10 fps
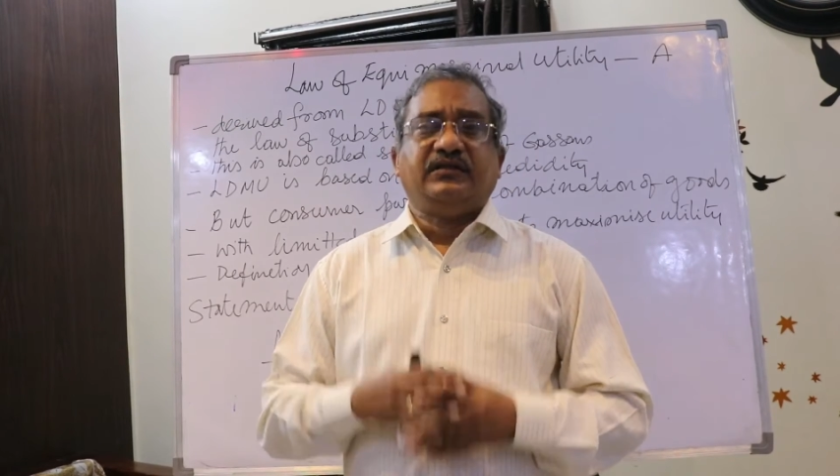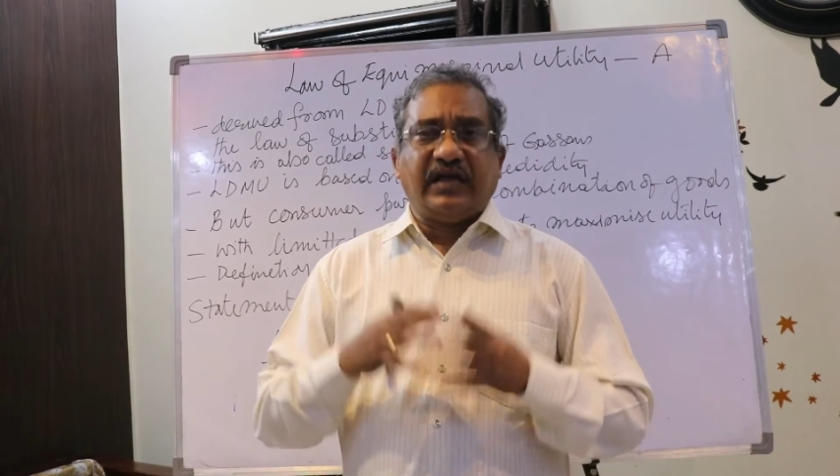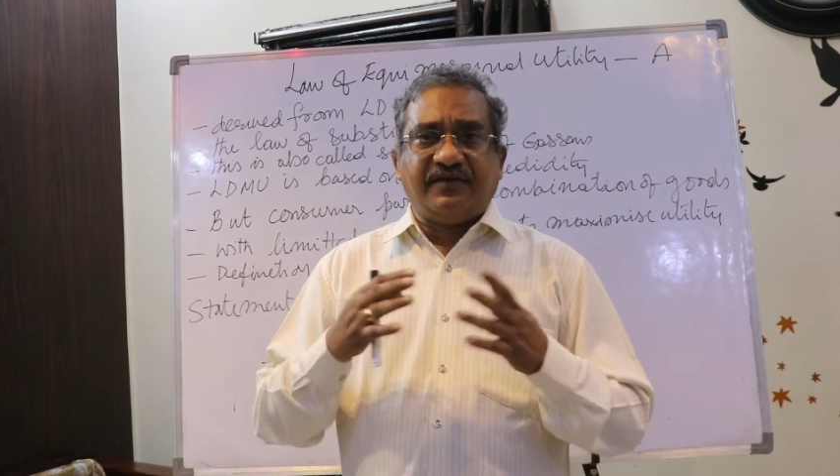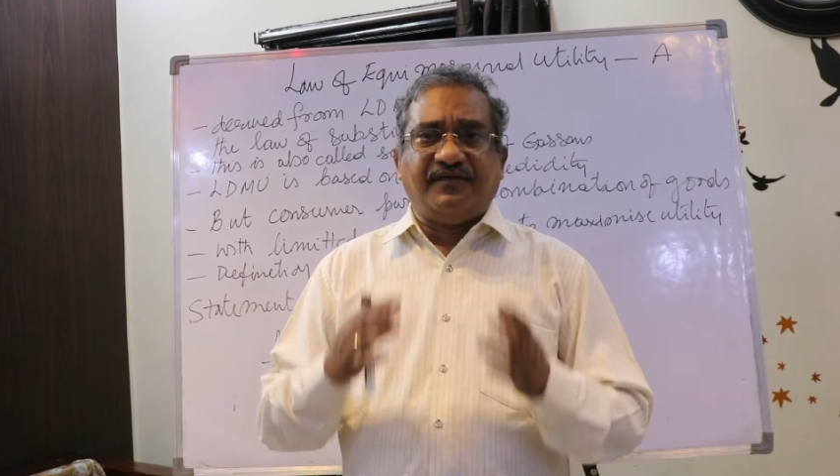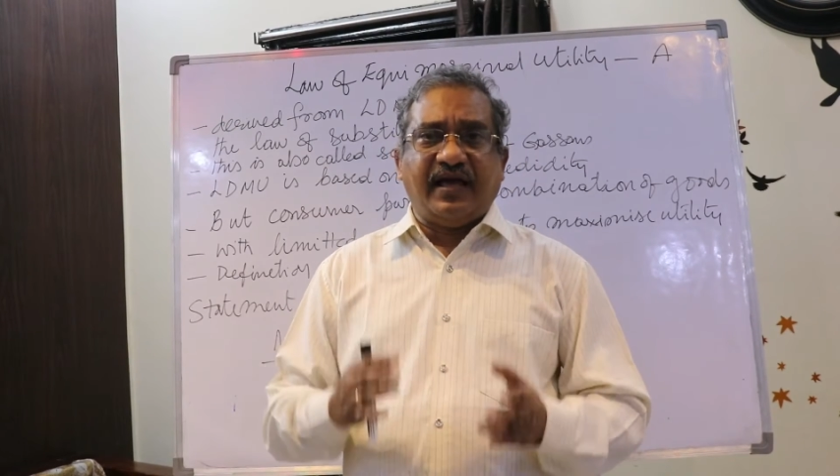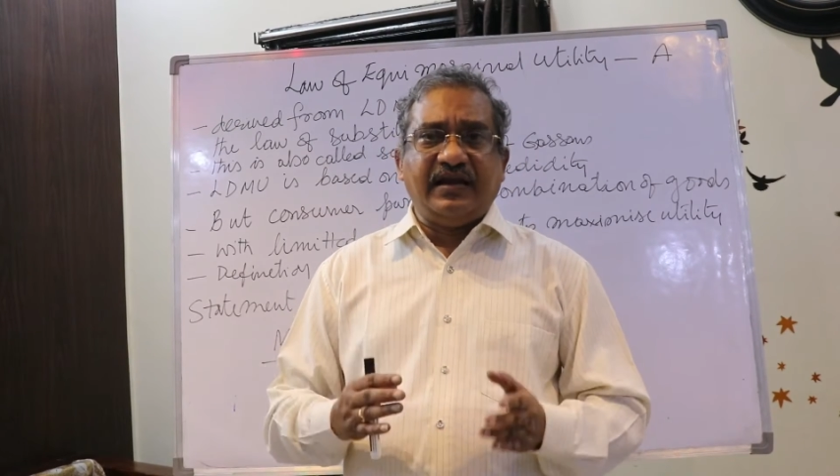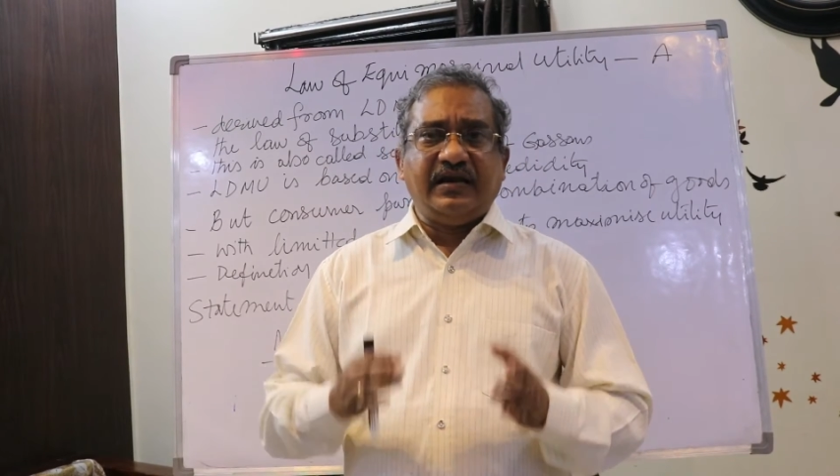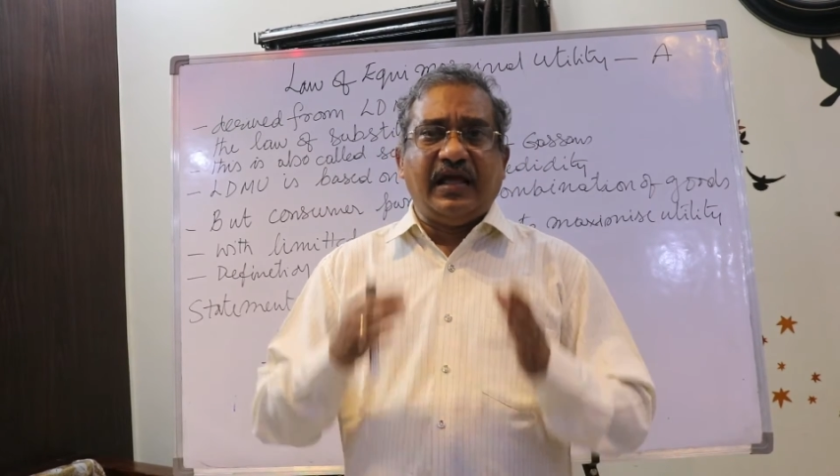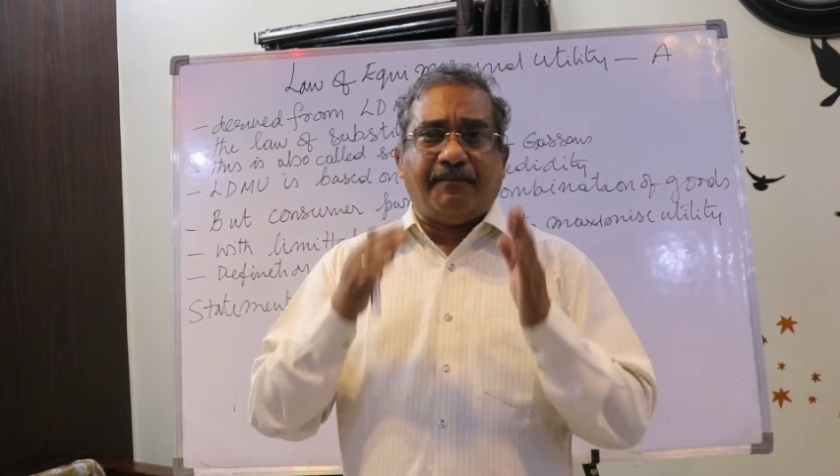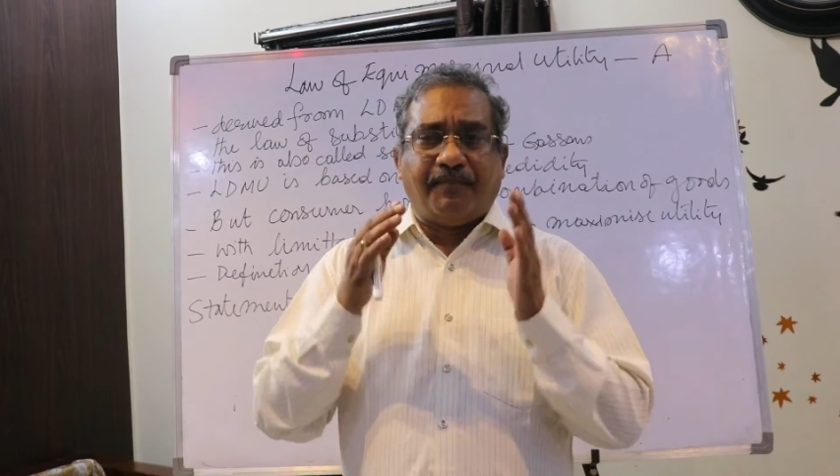that
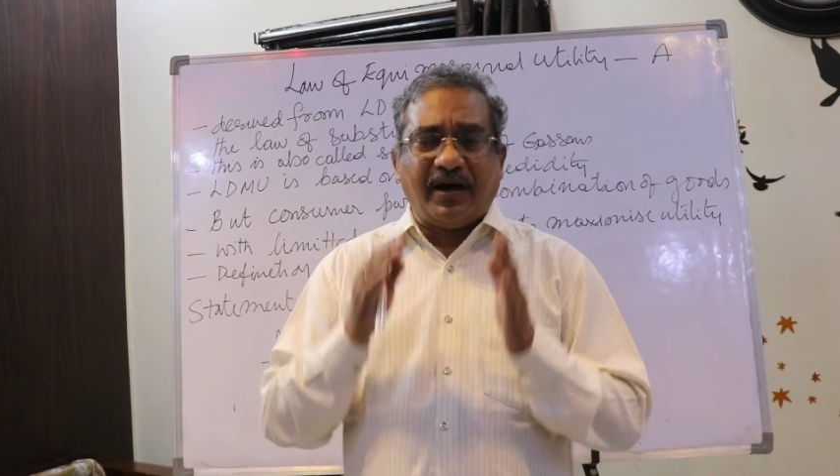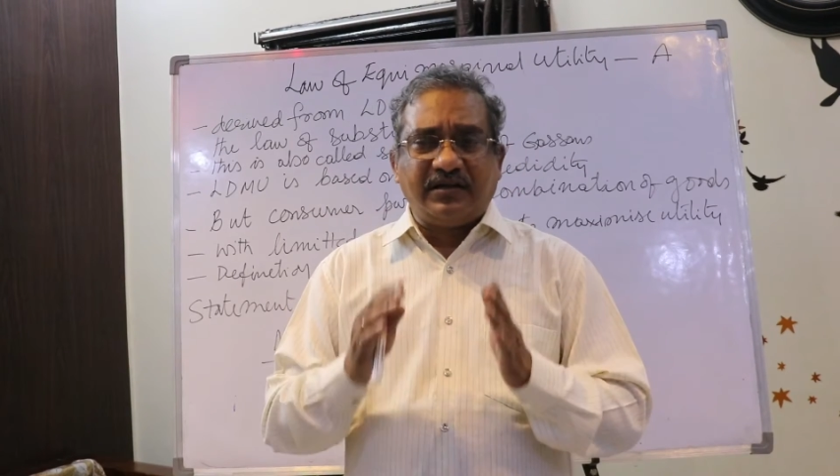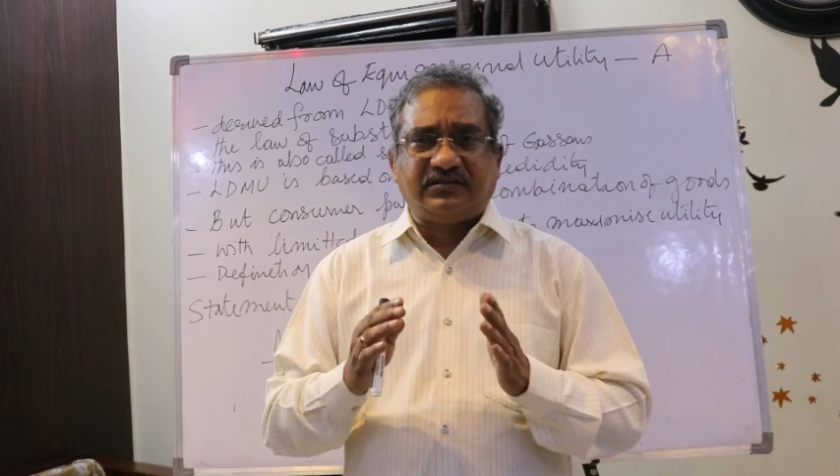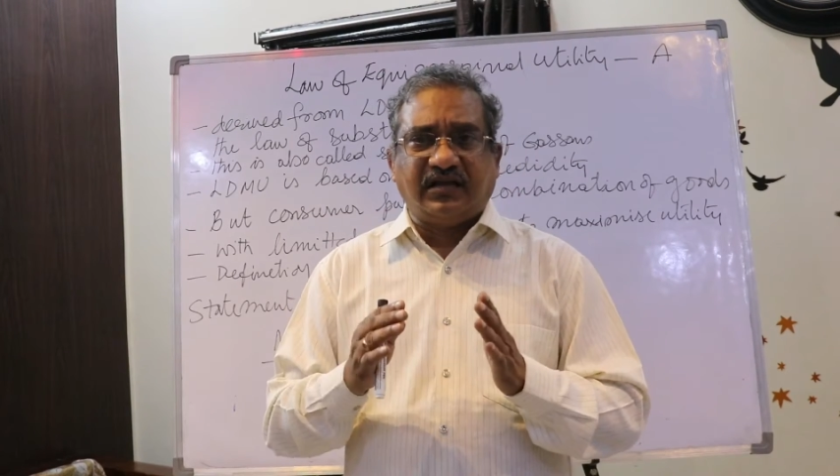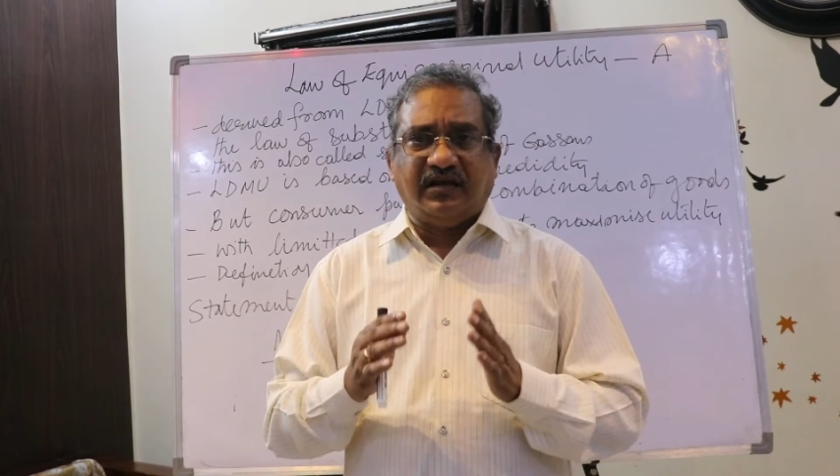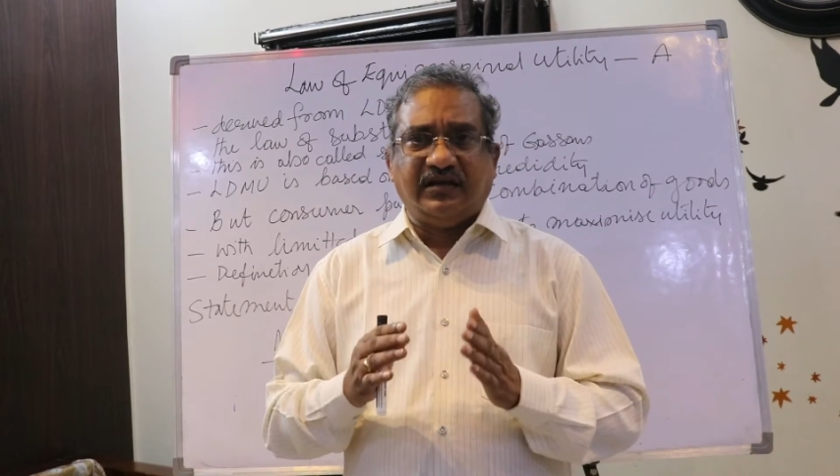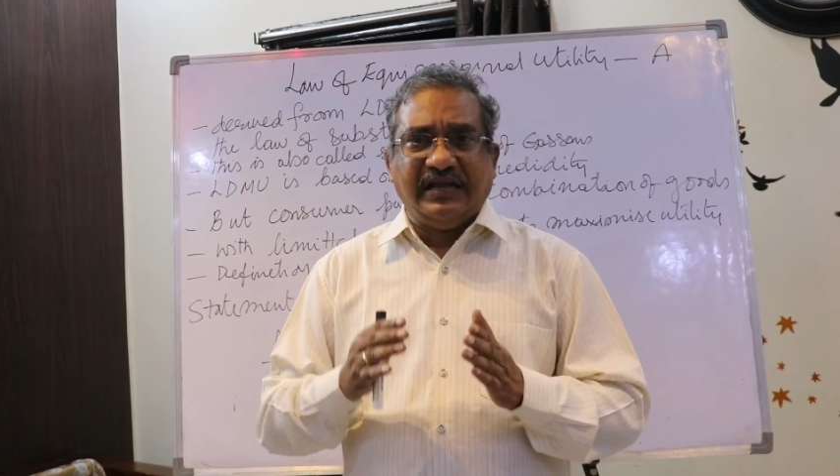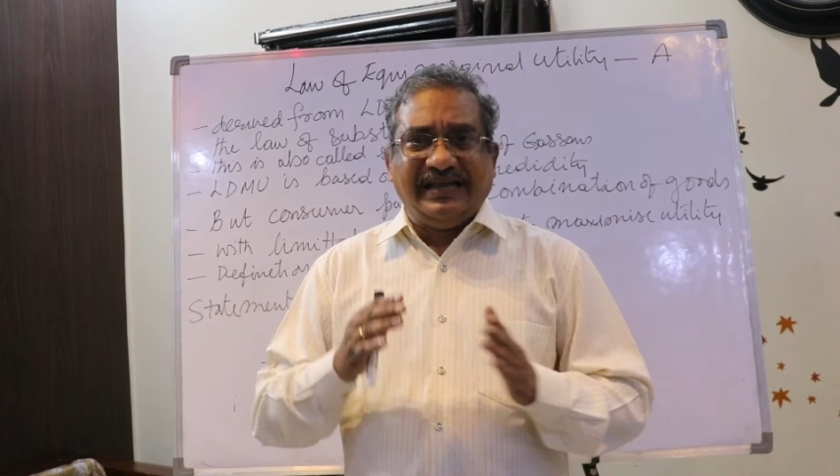when a person